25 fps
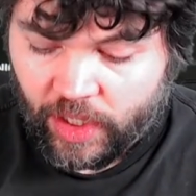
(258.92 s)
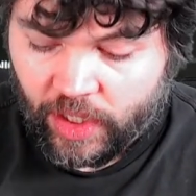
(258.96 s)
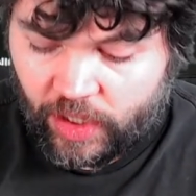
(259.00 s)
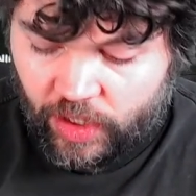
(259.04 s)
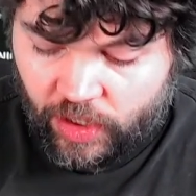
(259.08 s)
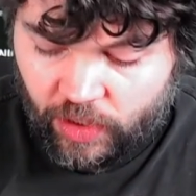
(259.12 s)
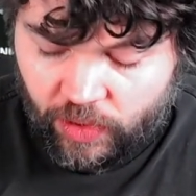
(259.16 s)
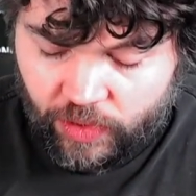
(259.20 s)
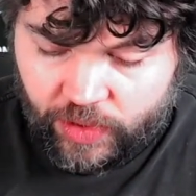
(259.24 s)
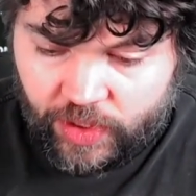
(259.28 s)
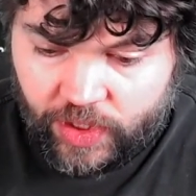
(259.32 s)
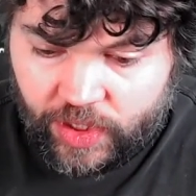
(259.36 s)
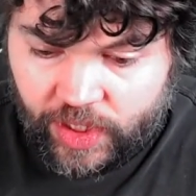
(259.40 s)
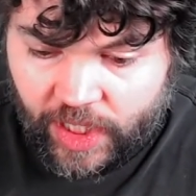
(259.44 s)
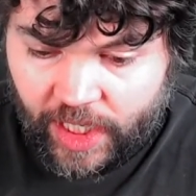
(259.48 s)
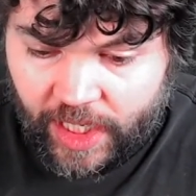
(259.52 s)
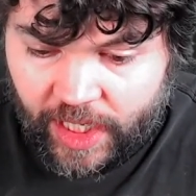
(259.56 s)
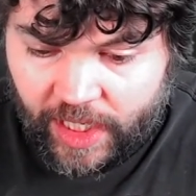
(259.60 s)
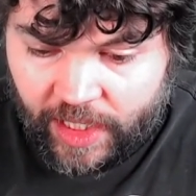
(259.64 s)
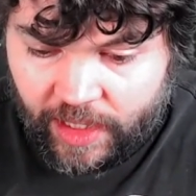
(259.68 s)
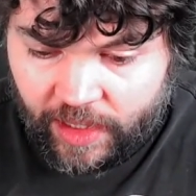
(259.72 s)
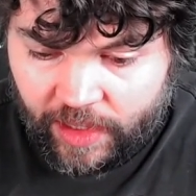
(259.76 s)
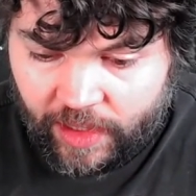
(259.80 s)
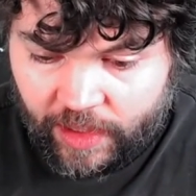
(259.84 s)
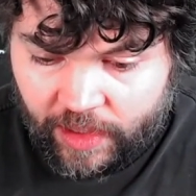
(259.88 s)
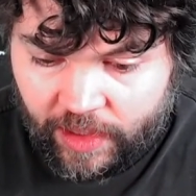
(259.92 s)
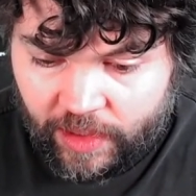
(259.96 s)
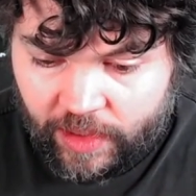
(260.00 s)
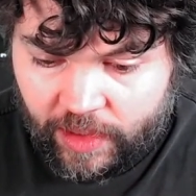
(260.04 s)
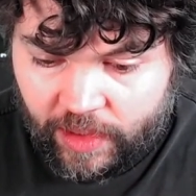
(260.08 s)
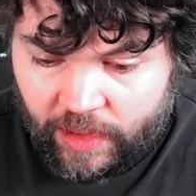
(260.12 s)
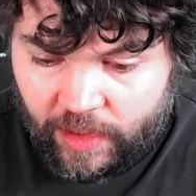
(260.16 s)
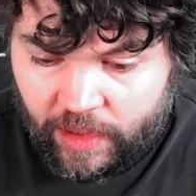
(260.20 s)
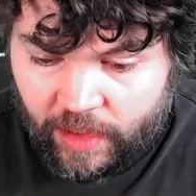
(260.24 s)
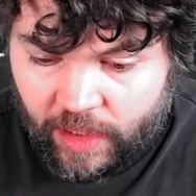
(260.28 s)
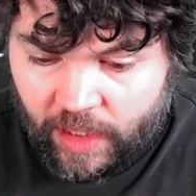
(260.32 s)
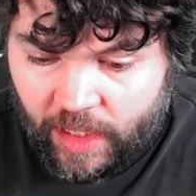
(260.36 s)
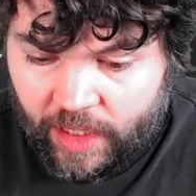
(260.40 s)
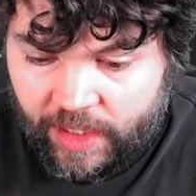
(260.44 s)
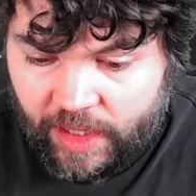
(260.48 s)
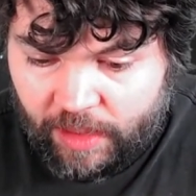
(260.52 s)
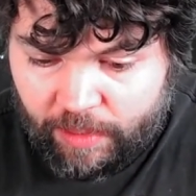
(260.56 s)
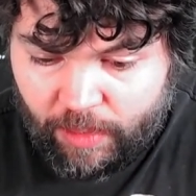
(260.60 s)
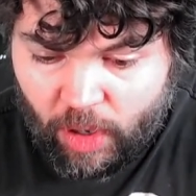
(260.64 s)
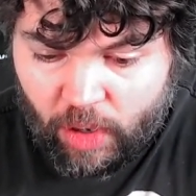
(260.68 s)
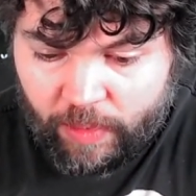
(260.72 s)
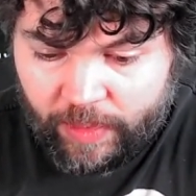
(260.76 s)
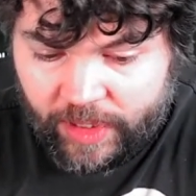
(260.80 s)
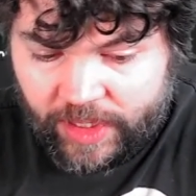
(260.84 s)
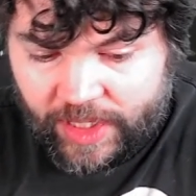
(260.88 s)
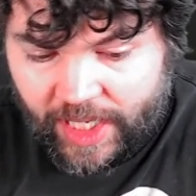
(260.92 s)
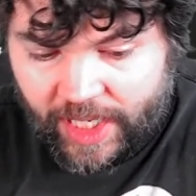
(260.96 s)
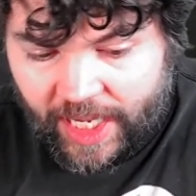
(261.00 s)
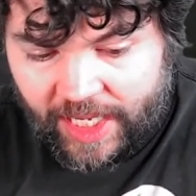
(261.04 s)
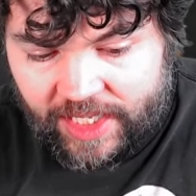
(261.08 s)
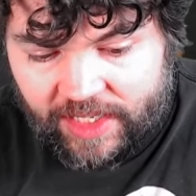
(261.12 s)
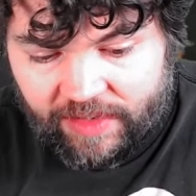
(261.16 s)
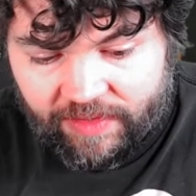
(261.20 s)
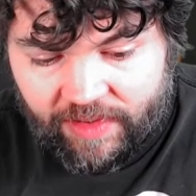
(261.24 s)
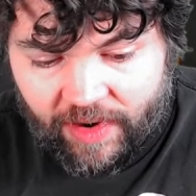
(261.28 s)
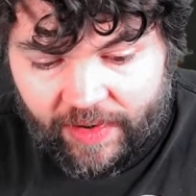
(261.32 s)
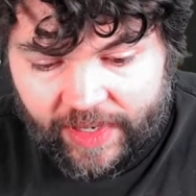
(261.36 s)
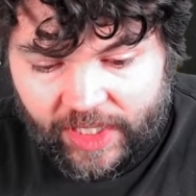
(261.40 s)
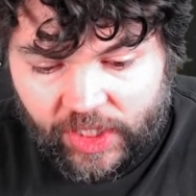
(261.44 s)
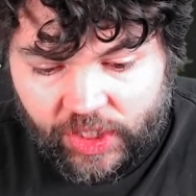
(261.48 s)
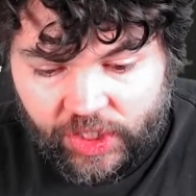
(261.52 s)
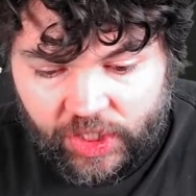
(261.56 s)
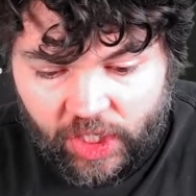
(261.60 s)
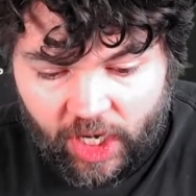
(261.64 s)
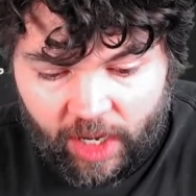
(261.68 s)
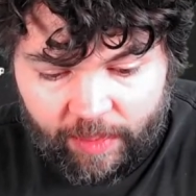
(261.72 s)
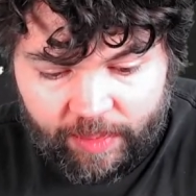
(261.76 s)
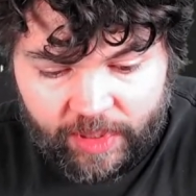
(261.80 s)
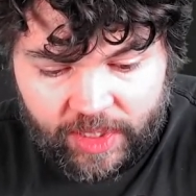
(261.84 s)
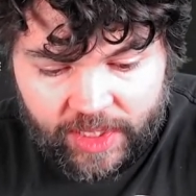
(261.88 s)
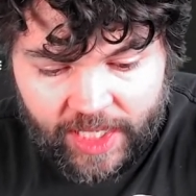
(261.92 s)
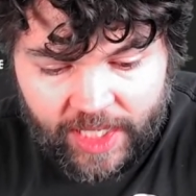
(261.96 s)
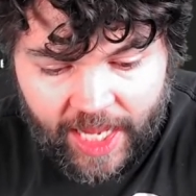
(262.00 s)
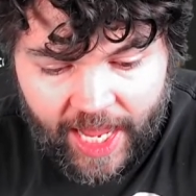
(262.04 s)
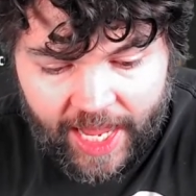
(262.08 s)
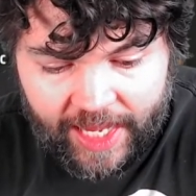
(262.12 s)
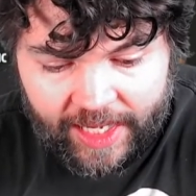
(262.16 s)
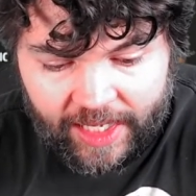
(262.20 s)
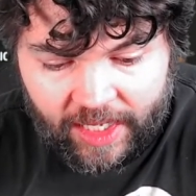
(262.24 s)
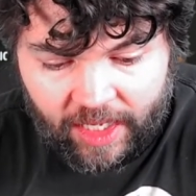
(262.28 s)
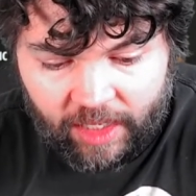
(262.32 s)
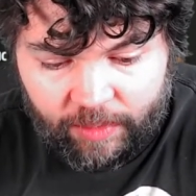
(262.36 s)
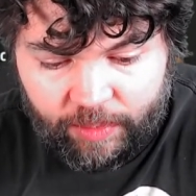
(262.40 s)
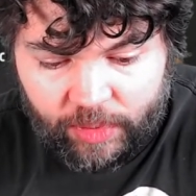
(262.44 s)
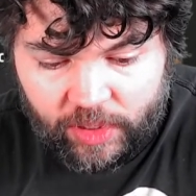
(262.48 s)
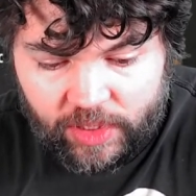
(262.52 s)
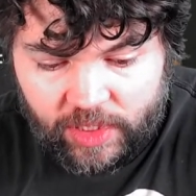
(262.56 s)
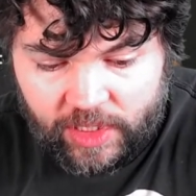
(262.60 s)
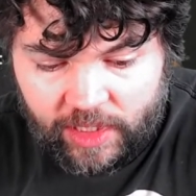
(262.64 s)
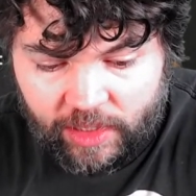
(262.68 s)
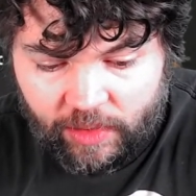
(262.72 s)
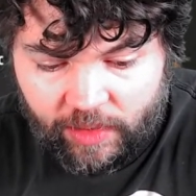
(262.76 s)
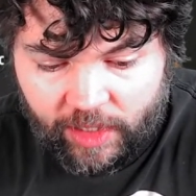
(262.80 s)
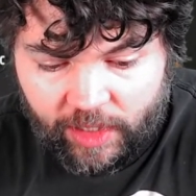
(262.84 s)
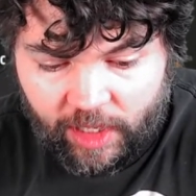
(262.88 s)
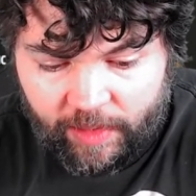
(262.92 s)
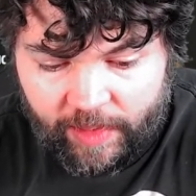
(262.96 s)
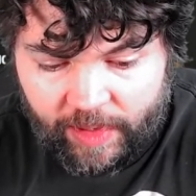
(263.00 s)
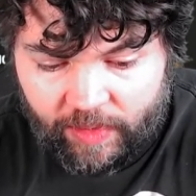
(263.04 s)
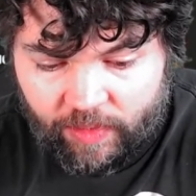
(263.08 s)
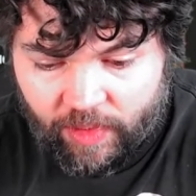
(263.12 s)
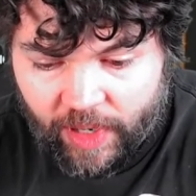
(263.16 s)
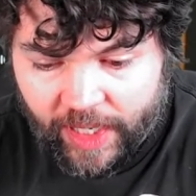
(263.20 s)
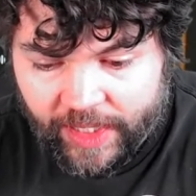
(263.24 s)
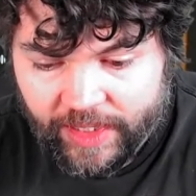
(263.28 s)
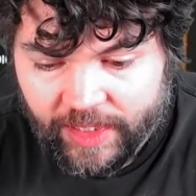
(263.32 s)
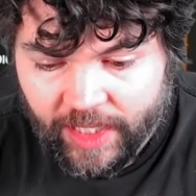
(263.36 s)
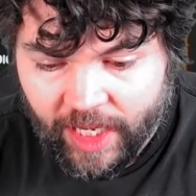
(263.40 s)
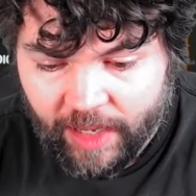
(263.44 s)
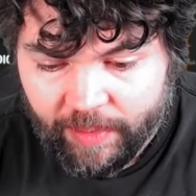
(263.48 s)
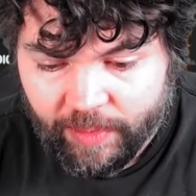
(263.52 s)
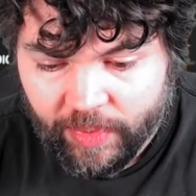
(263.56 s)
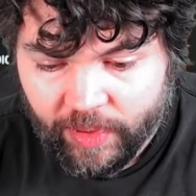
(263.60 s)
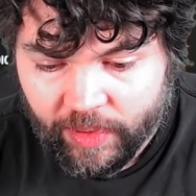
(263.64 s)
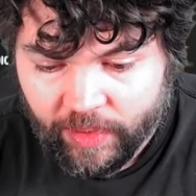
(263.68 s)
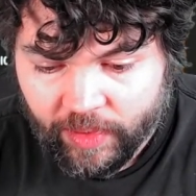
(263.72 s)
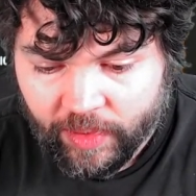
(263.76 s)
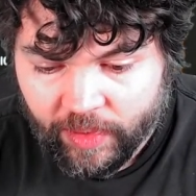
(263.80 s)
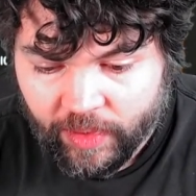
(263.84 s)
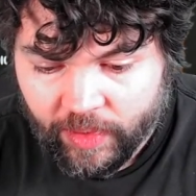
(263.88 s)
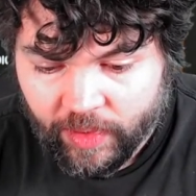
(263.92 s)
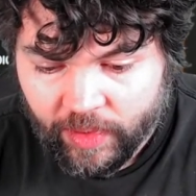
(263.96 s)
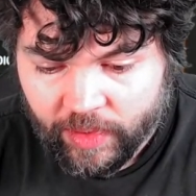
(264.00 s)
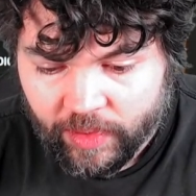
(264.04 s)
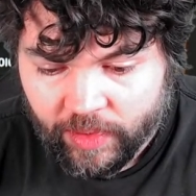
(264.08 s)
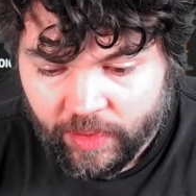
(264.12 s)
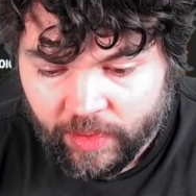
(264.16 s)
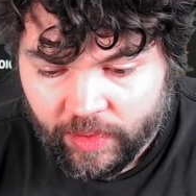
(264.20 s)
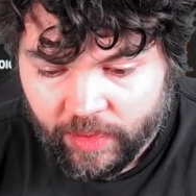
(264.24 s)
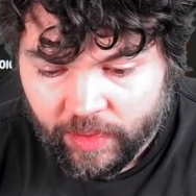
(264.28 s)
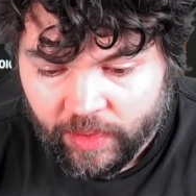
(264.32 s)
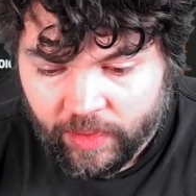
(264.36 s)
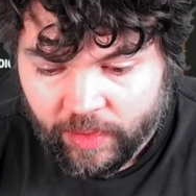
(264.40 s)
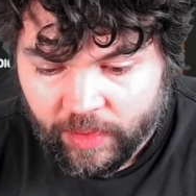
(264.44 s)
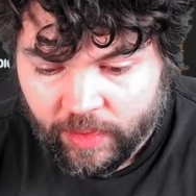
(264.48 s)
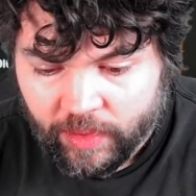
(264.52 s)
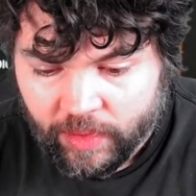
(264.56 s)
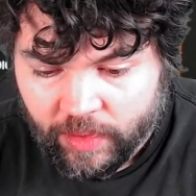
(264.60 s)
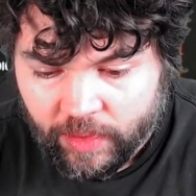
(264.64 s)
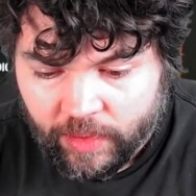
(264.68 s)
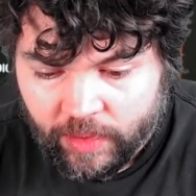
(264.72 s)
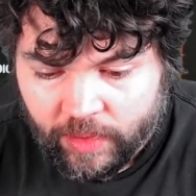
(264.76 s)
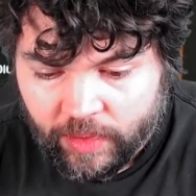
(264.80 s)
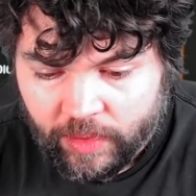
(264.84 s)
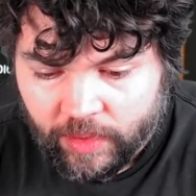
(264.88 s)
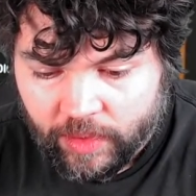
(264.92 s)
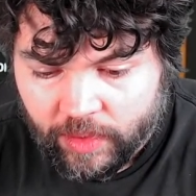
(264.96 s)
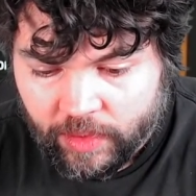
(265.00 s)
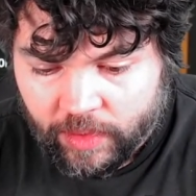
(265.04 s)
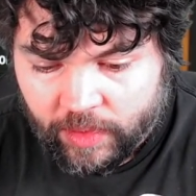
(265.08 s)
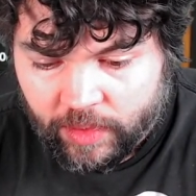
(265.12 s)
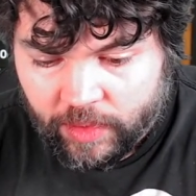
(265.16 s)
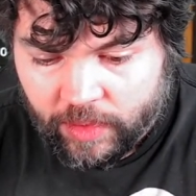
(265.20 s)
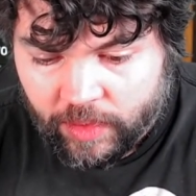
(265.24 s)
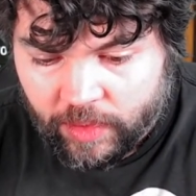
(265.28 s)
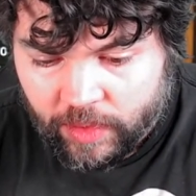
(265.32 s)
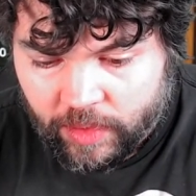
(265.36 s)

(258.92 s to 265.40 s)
you'll see at the moment it has a very sharp attack. I'll put slew limit right up. I